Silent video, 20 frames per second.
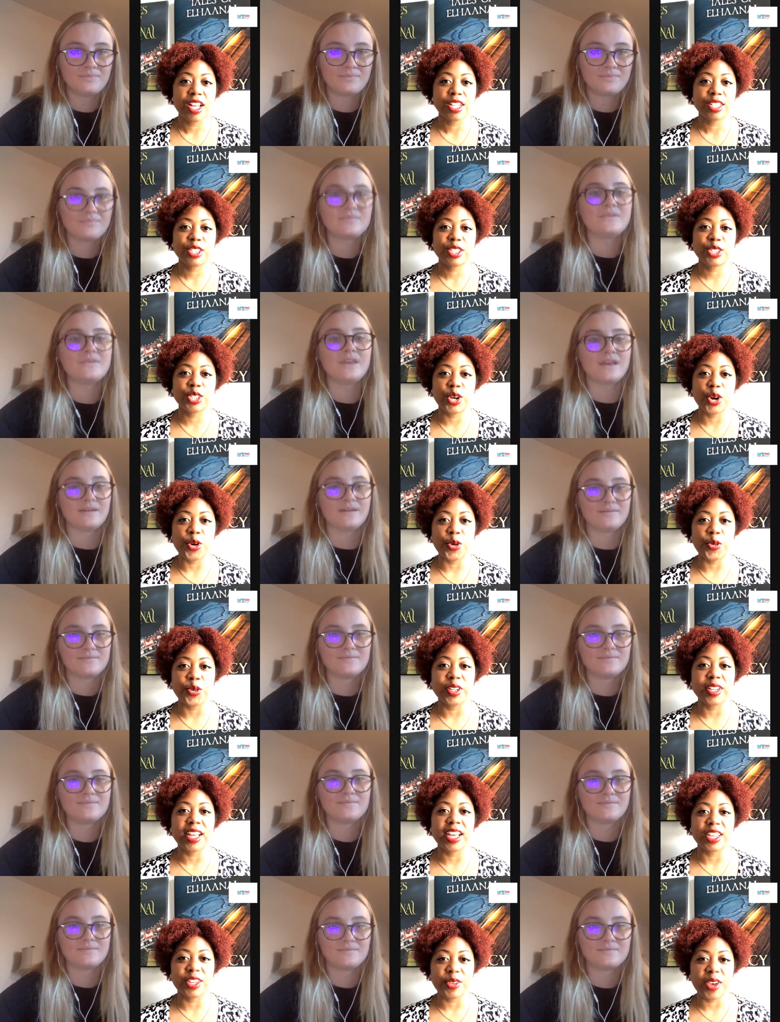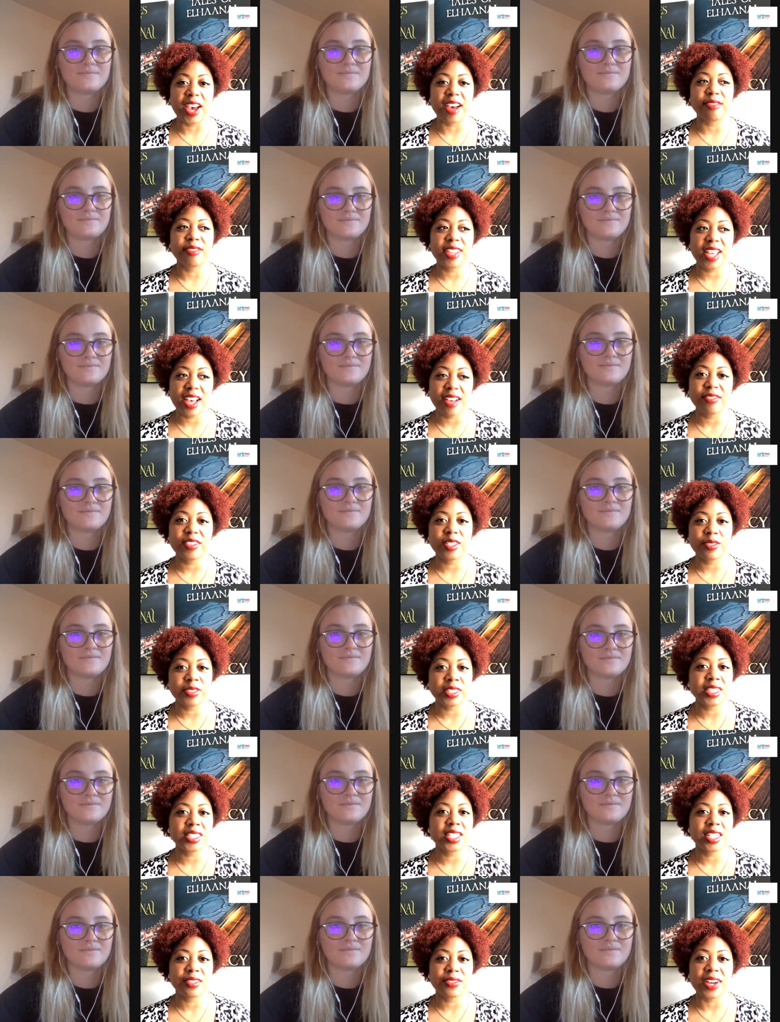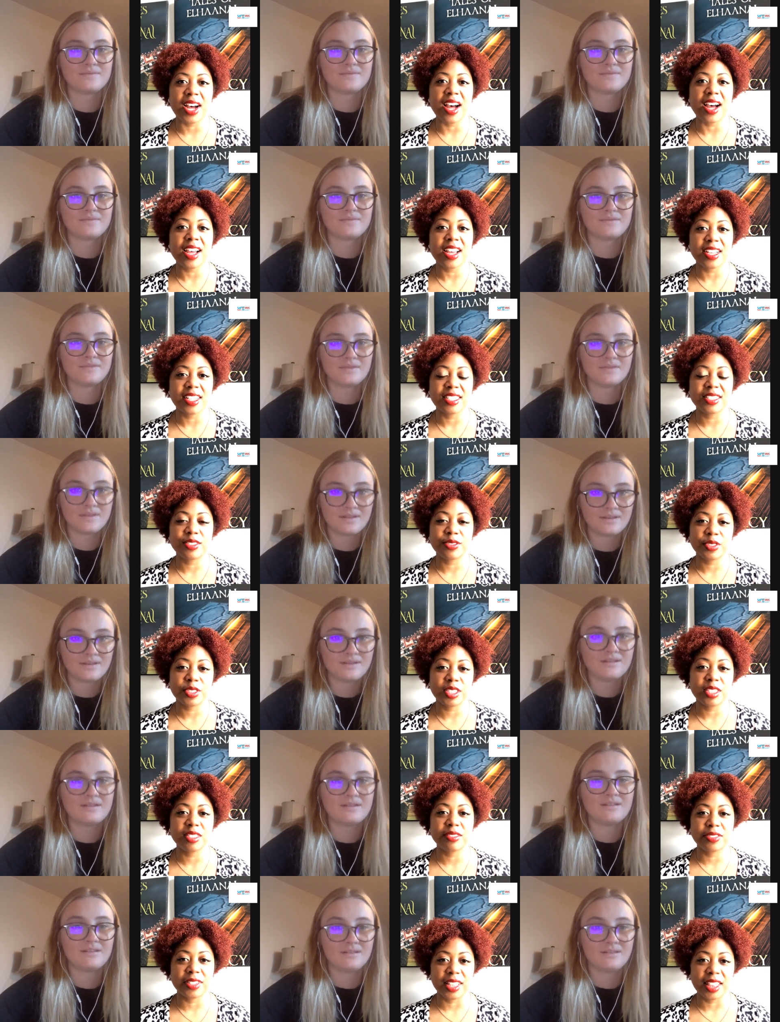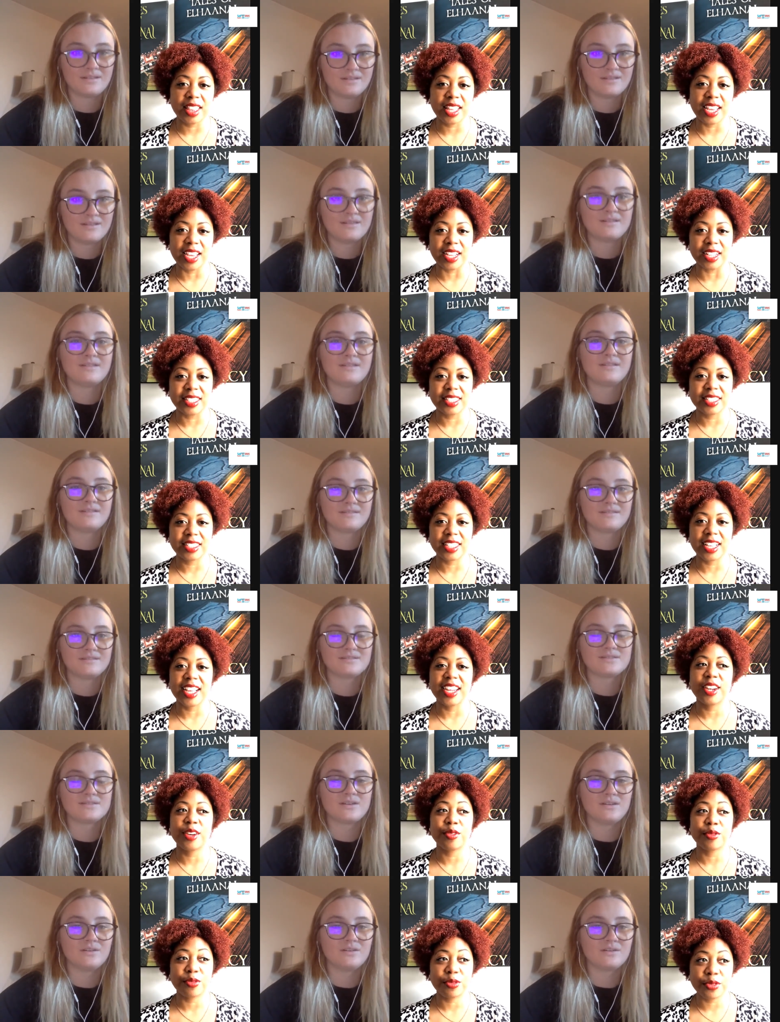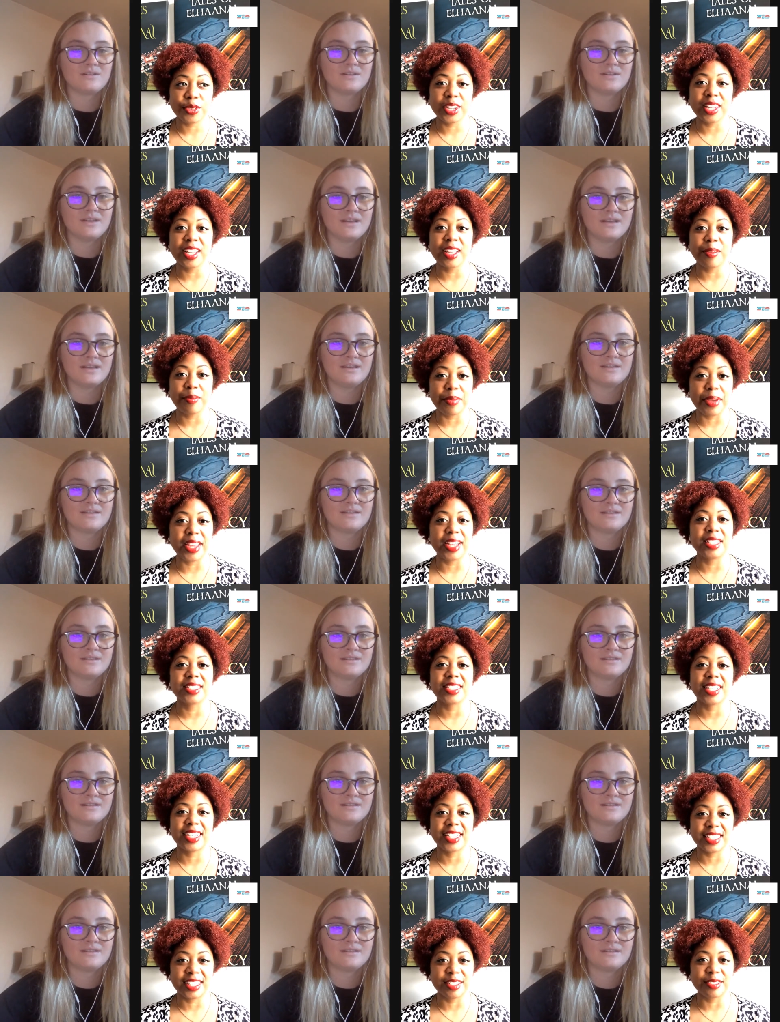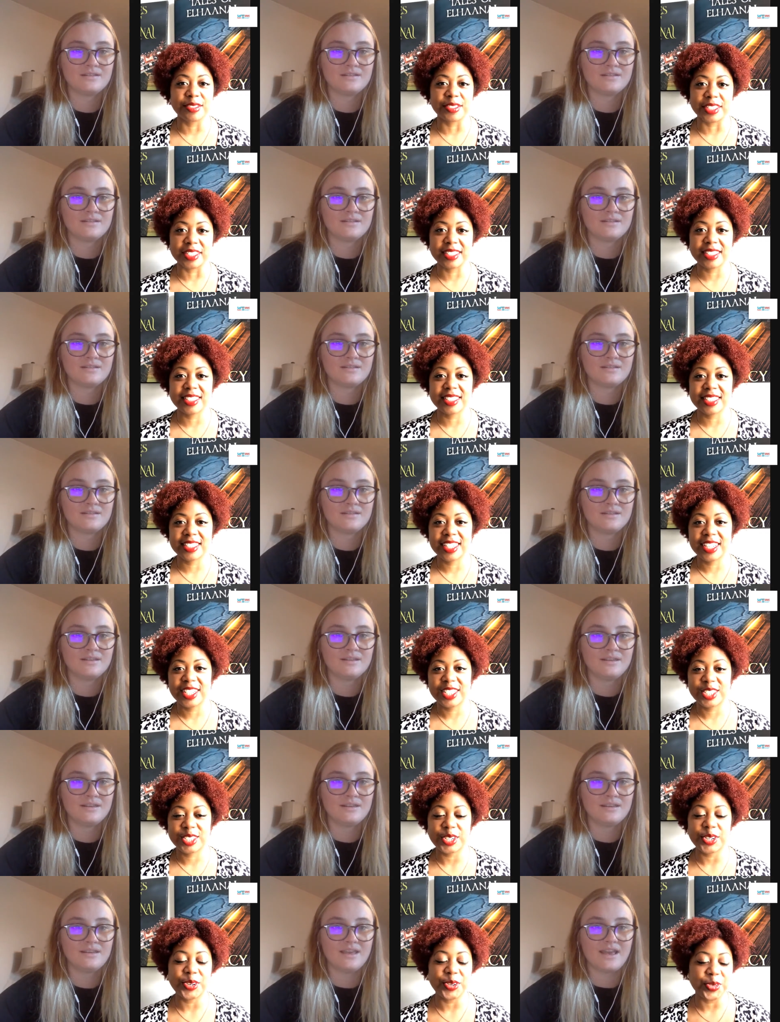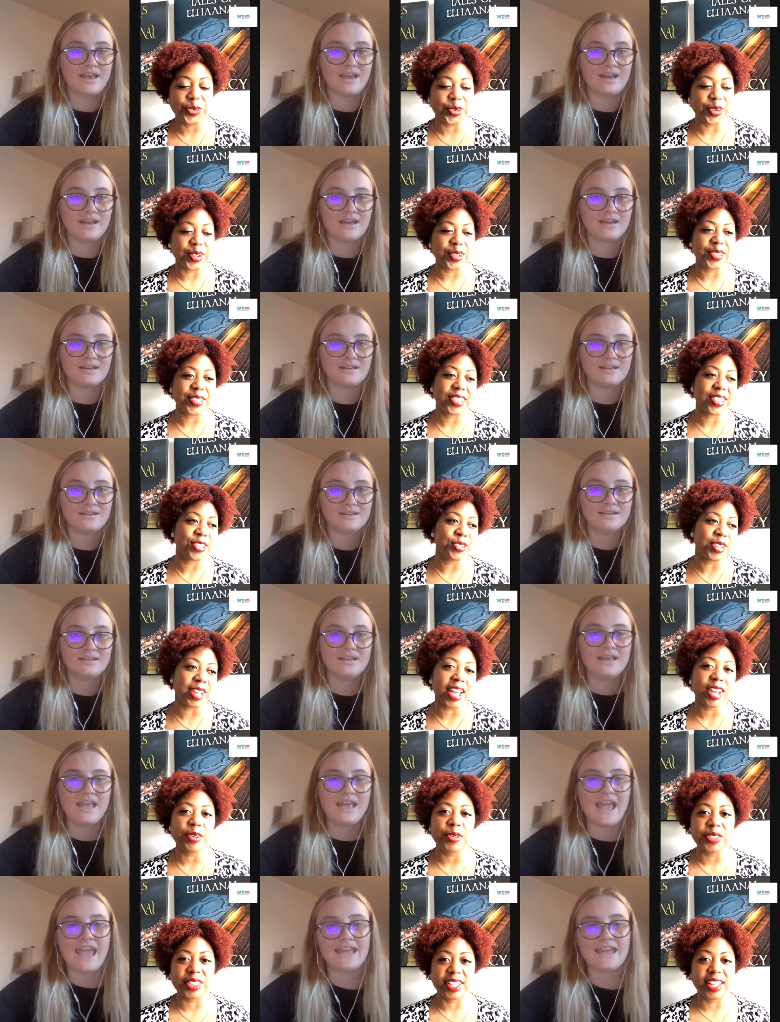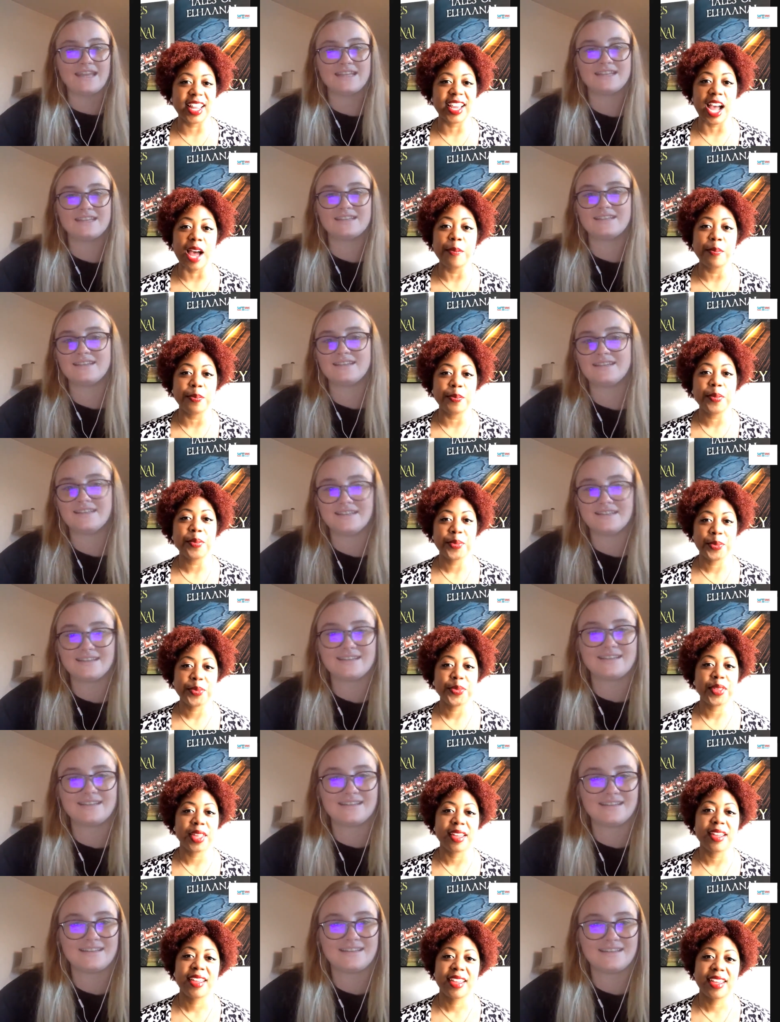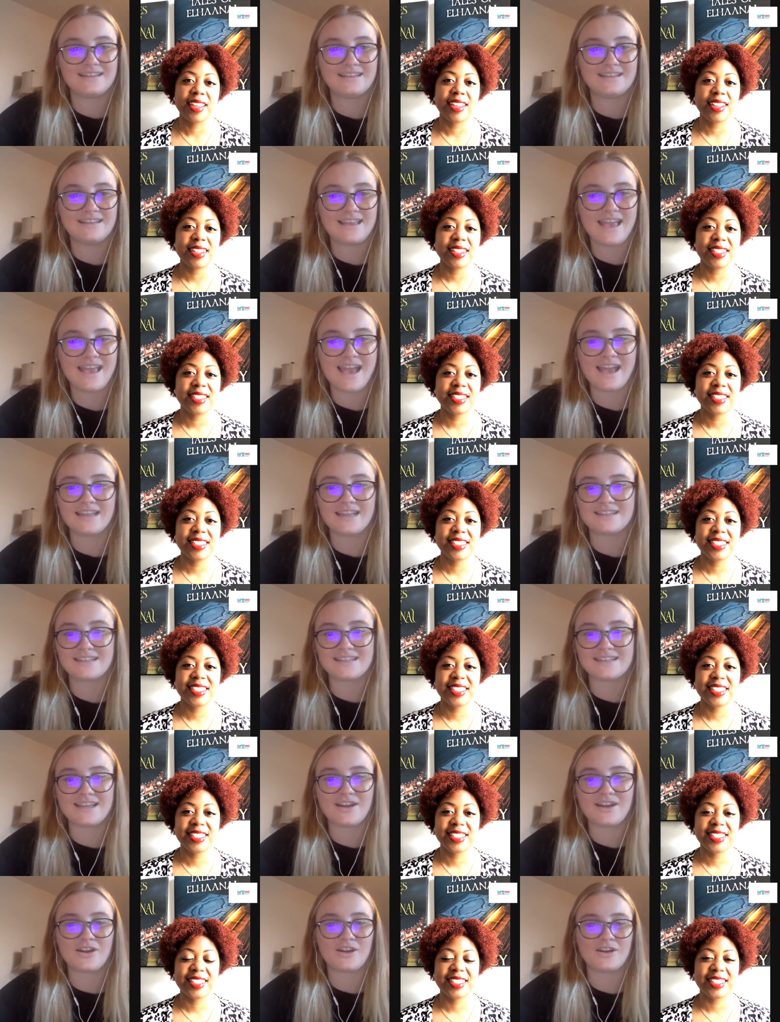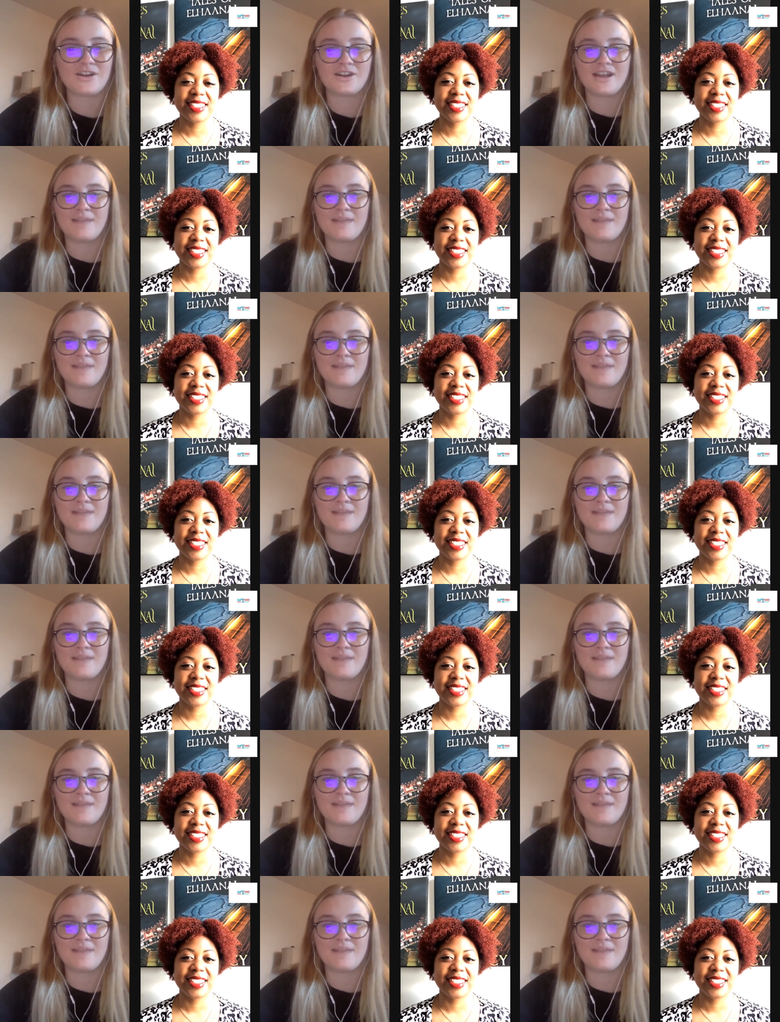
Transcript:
Speaker 1: So yeah. like you have to have different set of eyes for different things and it totally. Really makes a difference. So yeah, do that whole thing. And like it, yeah, it doesn't hurt. I